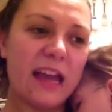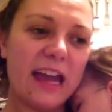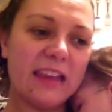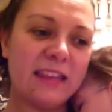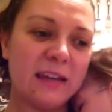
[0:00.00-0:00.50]

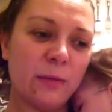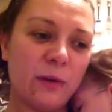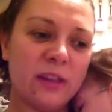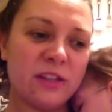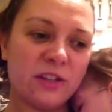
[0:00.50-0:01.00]
And that
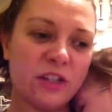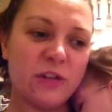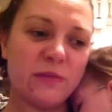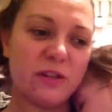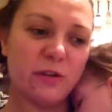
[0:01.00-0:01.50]
when the
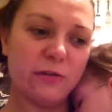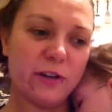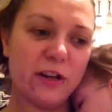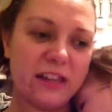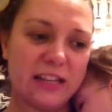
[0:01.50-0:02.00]
surgery was
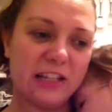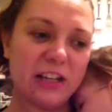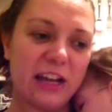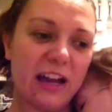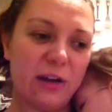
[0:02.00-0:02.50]
over and they
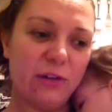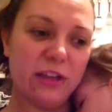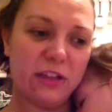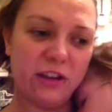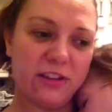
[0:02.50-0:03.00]
took it out,
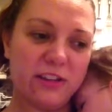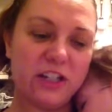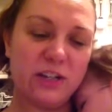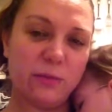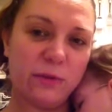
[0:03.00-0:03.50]
they thought that
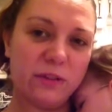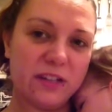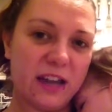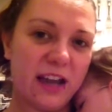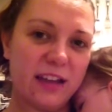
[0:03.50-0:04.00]
she would
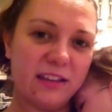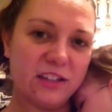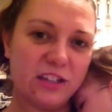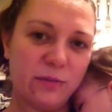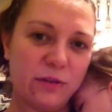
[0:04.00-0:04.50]
die, that
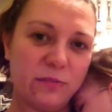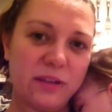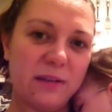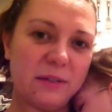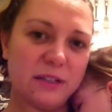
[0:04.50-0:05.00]
she wouldn't
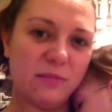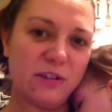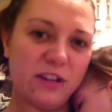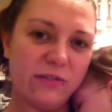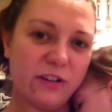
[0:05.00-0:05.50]
be able to
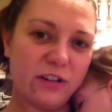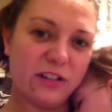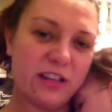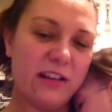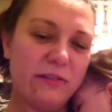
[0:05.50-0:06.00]
breathe for
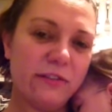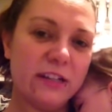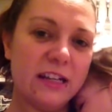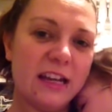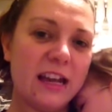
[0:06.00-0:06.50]
herself.
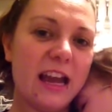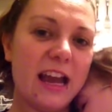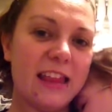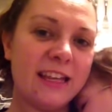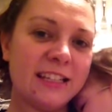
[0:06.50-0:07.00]

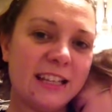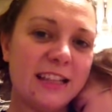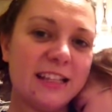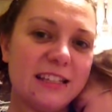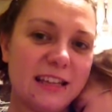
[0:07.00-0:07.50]
And they said
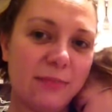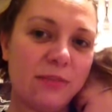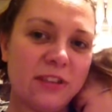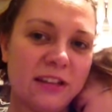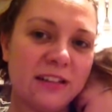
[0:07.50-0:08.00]
the same
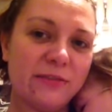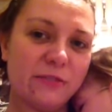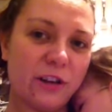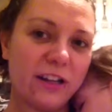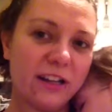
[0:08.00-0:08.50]
thing to
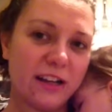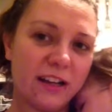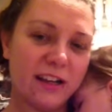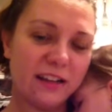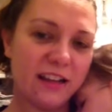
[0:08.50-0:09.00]

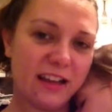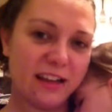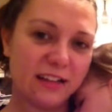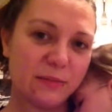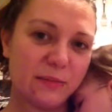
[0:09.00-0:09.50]
Veronica
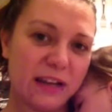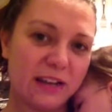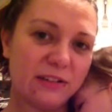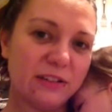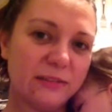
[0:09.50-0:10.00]
and
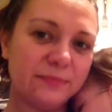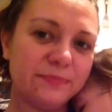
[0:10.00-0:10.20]
Michael.